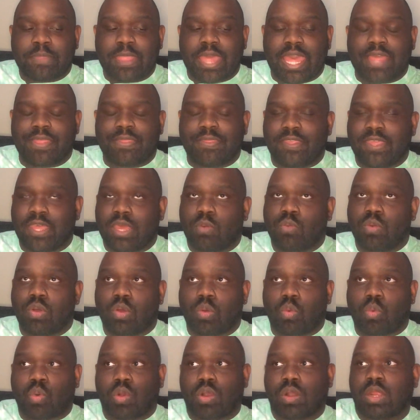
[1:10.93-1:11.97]
and then we'll
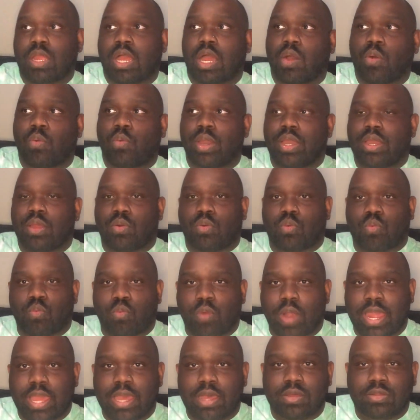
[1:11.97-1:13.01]
work our way
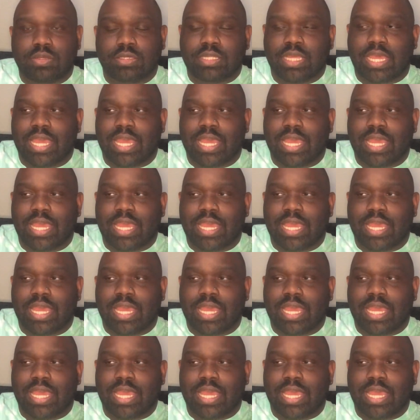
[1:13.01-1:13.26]
around